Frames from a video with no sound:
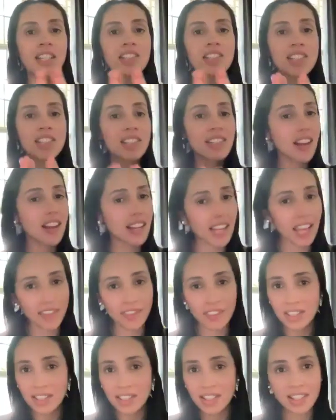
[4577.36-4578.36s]
just not
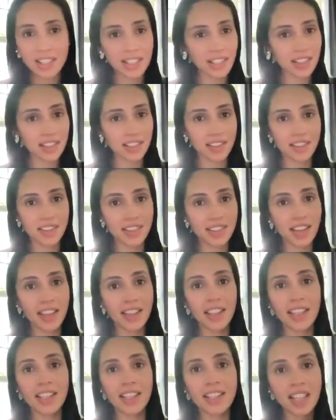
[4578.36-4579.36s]
having the skills,
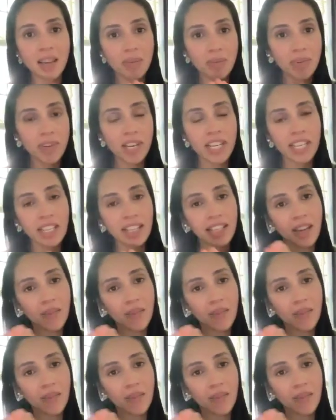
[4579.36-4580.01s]
and then separating